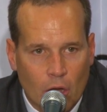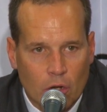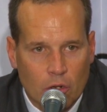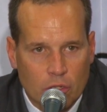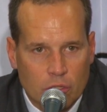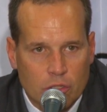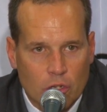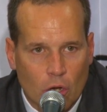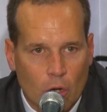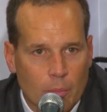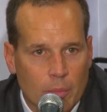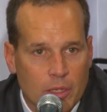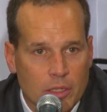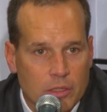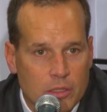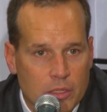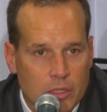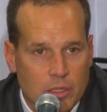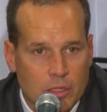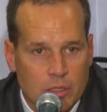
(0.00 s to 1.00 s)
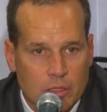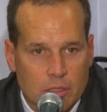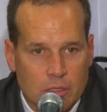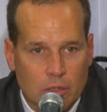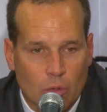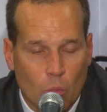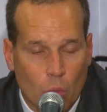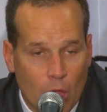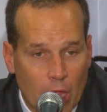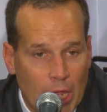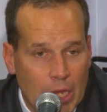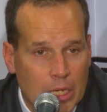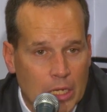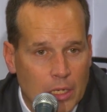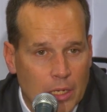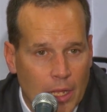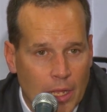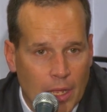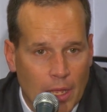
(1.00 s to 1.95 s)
are determined to win.